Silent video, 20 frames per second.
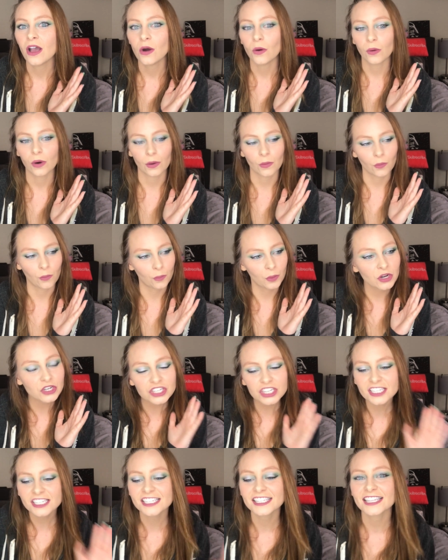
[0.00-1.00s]
We're
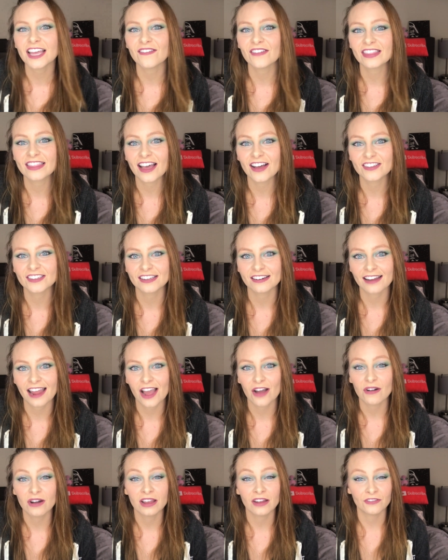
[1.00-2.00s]
pushing to seven thousand
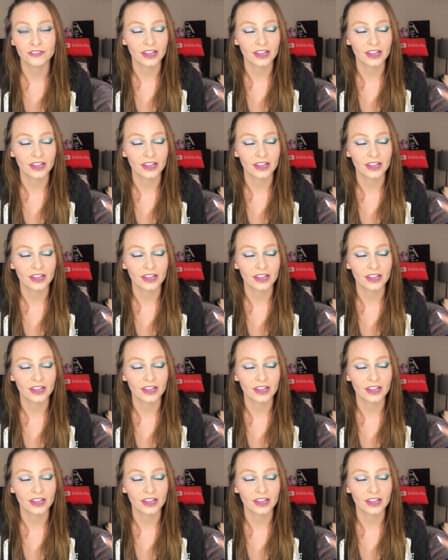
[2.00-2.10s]
now,